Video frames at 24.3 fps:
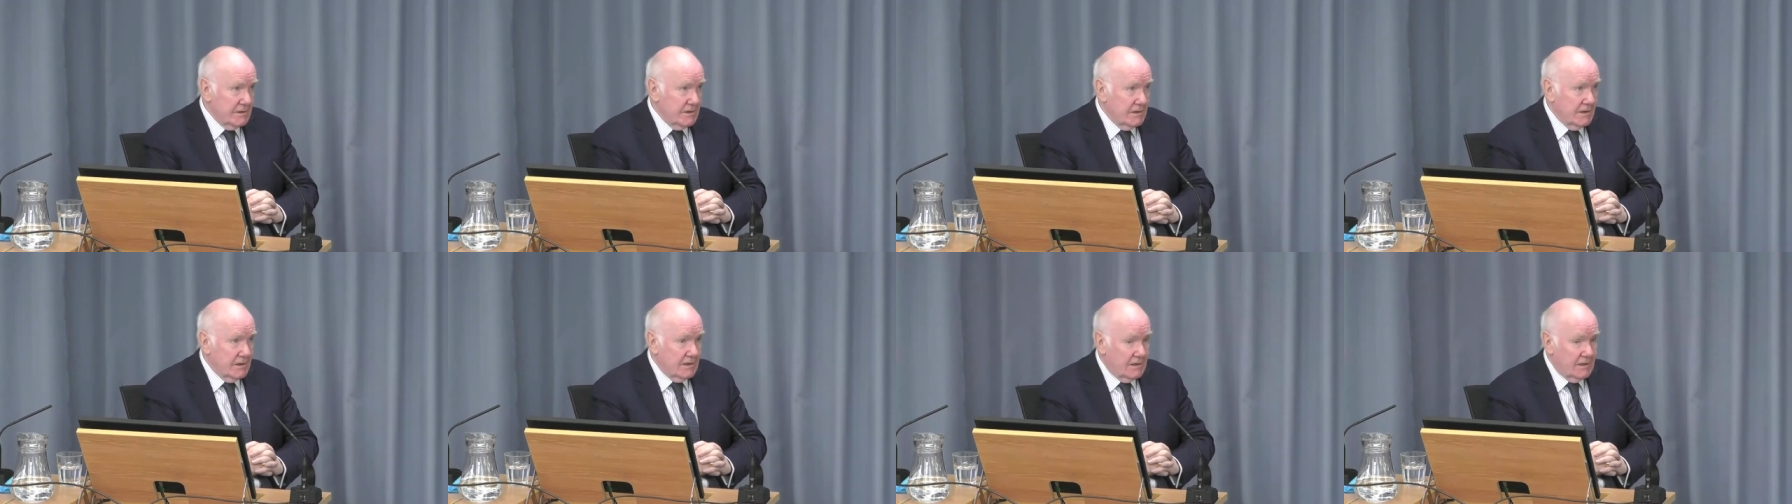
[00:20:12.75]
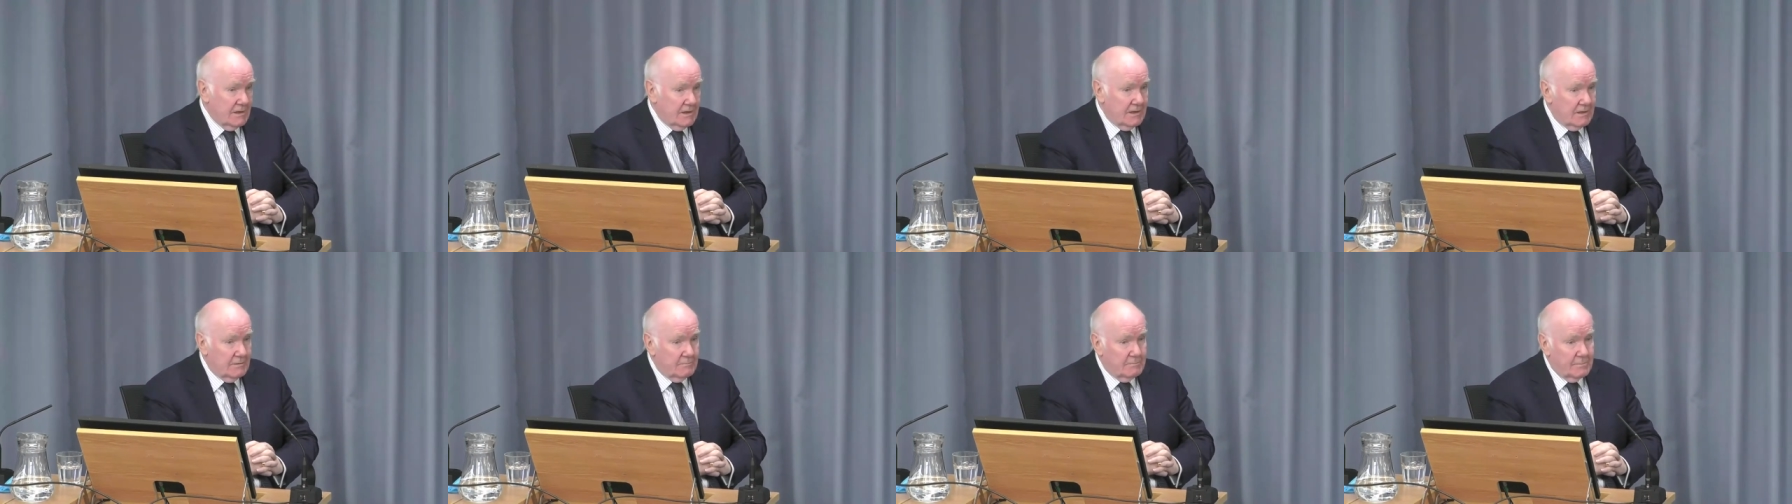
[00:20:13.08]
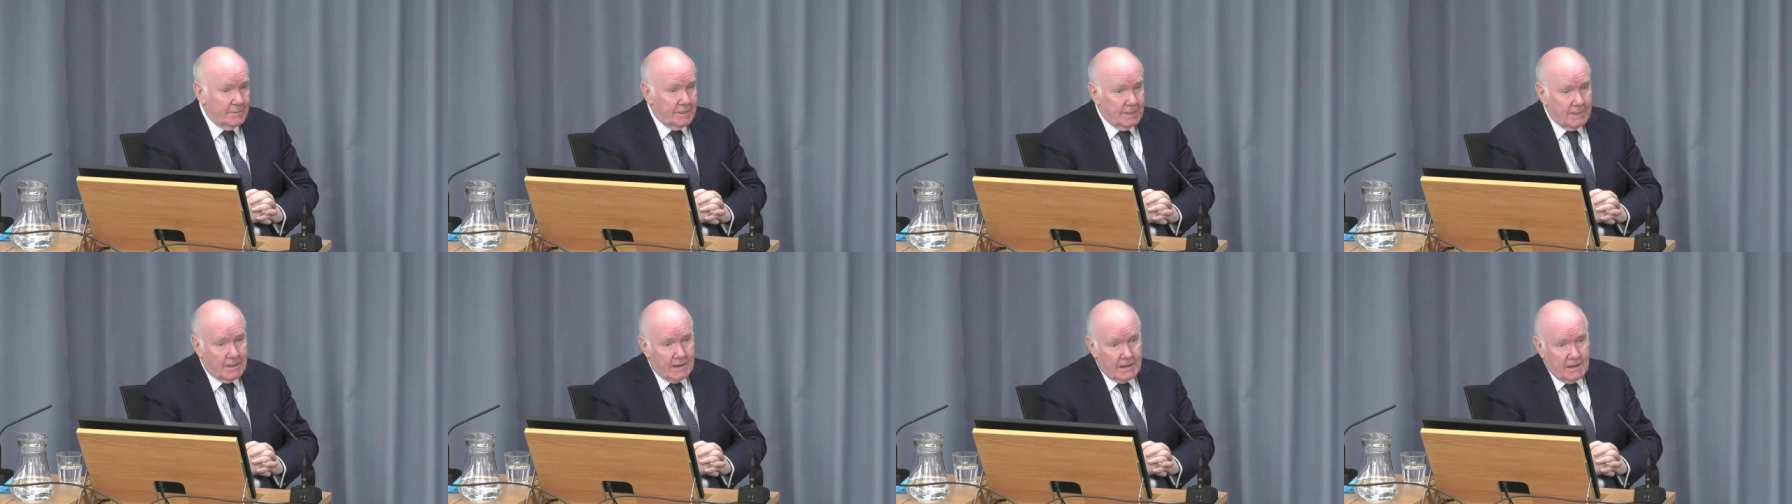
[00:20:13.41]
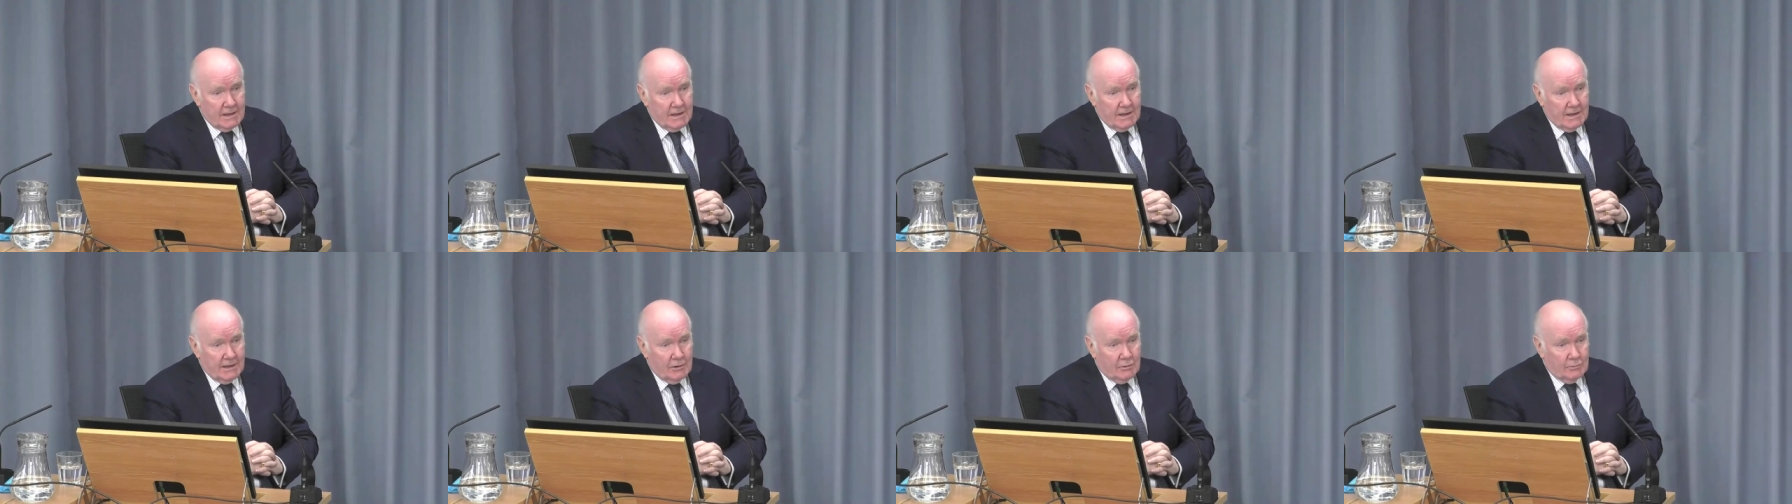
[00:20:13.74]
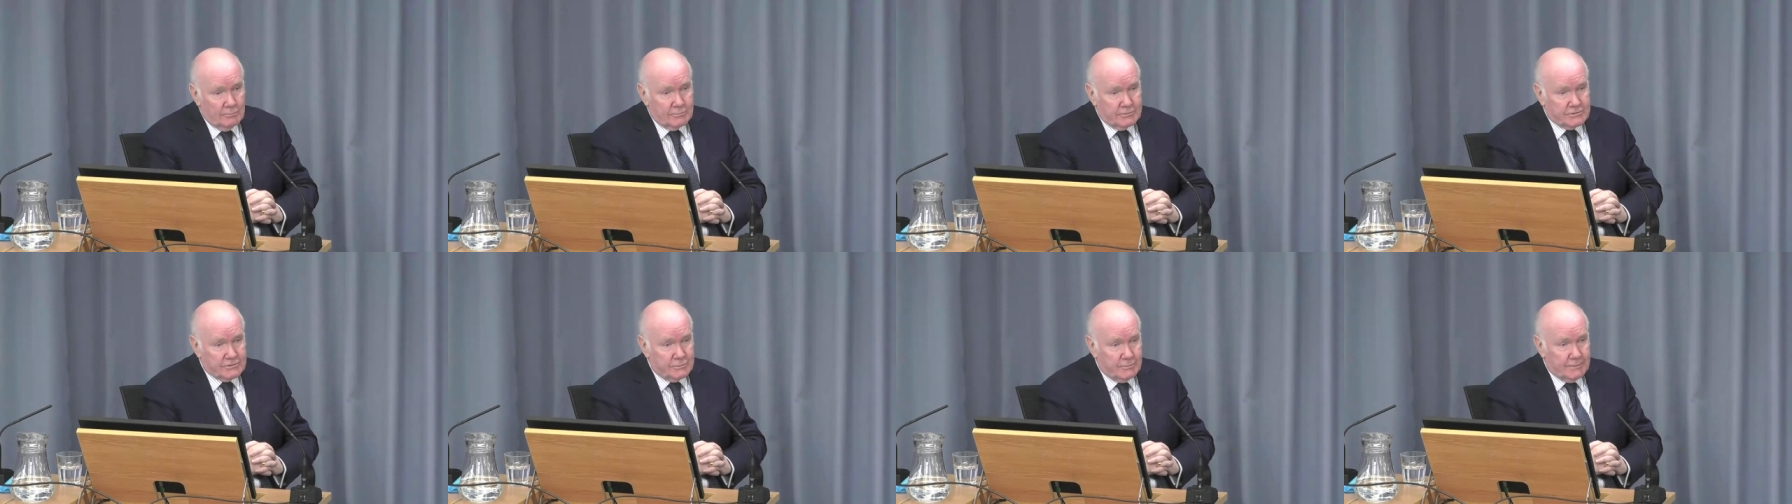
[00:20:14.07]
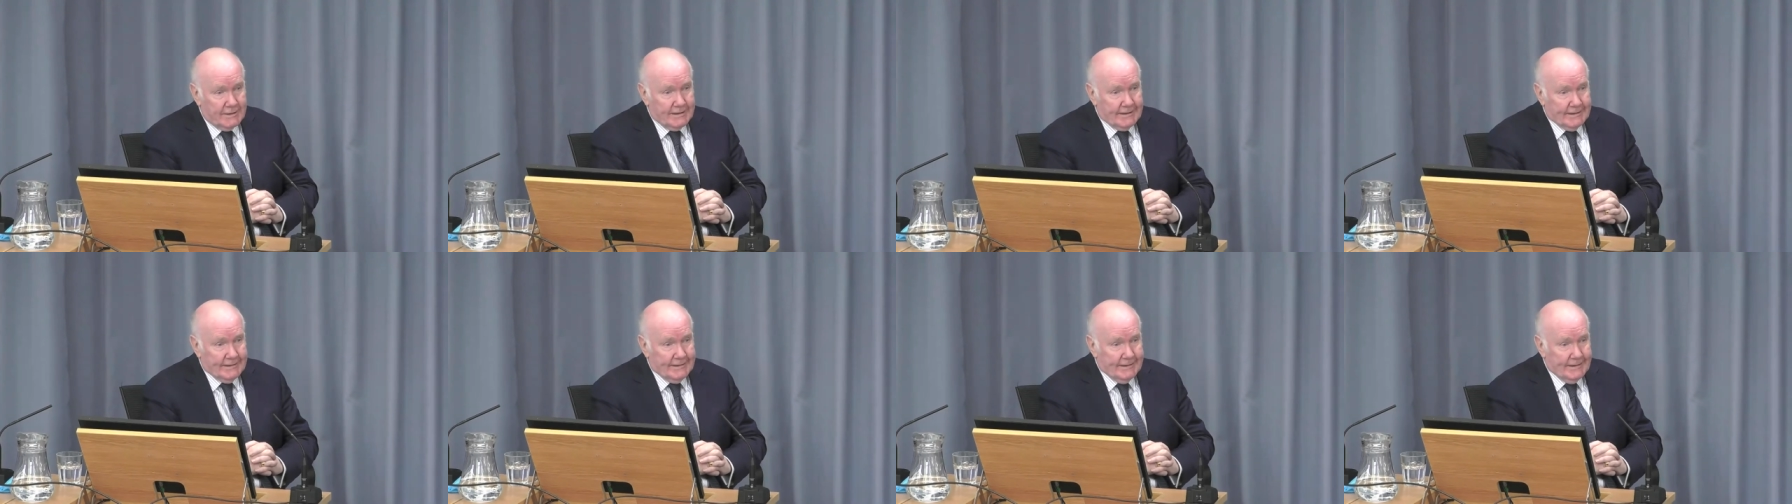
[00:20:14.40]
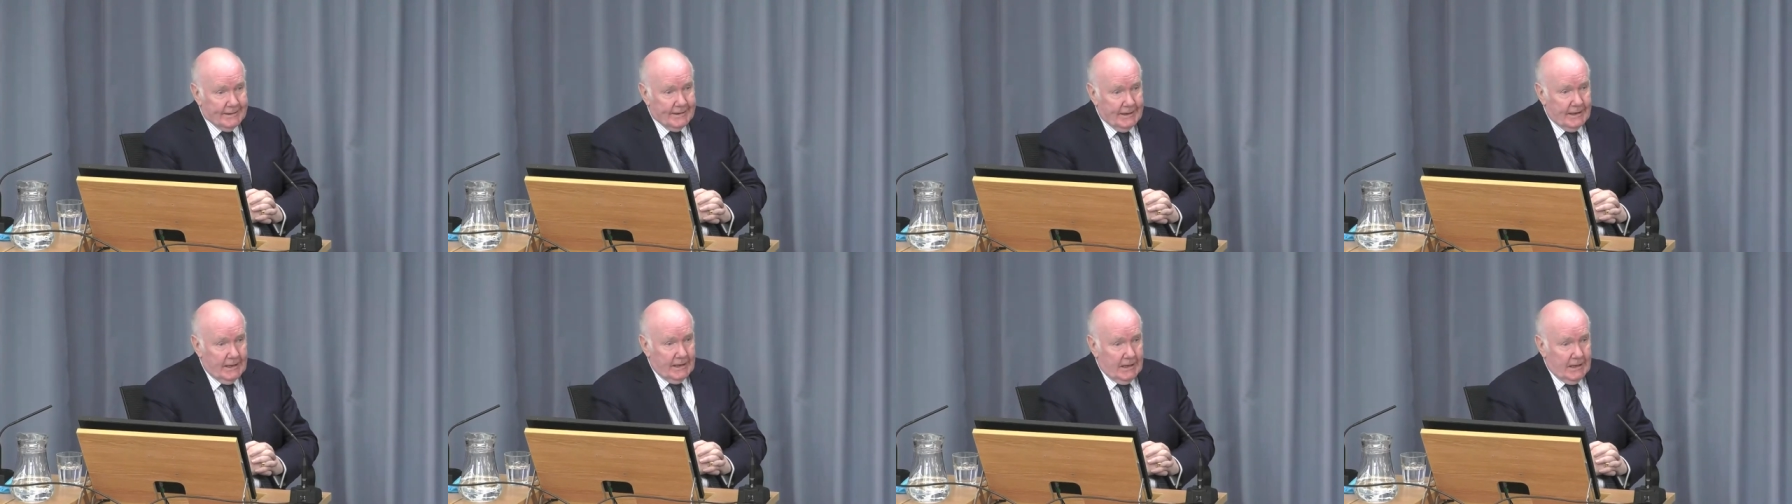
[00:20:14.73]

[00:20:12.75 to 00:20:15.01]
uh, help to me